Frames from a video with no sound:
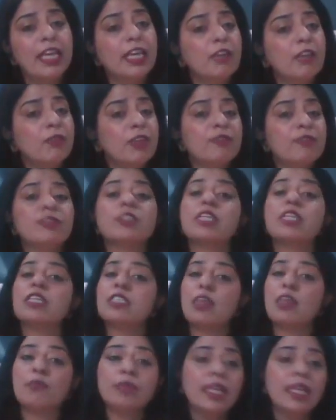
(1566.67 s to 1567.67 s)
And even if there
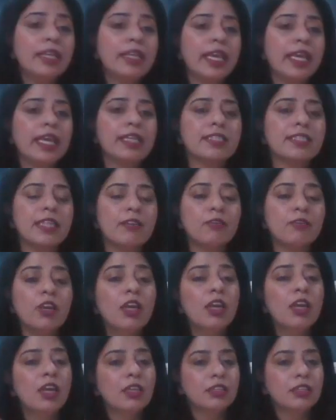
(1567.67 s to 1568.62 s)
is something negative,